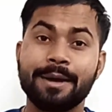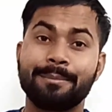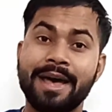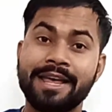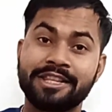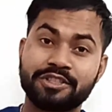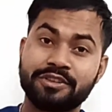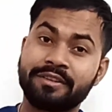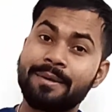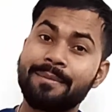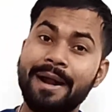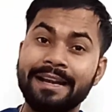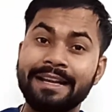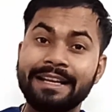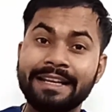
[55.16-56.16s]
my Instagram
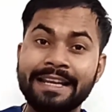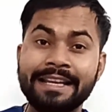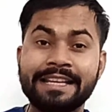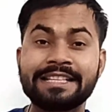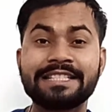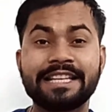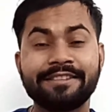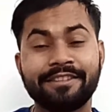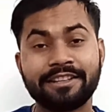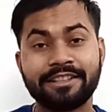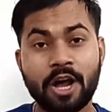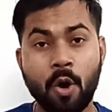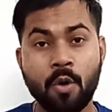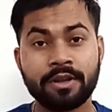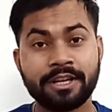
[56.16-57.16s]
ID link is given
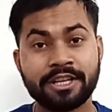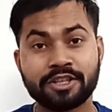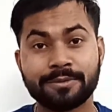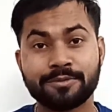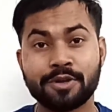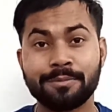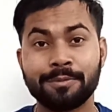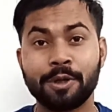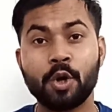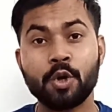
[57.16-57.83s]
down in the description below.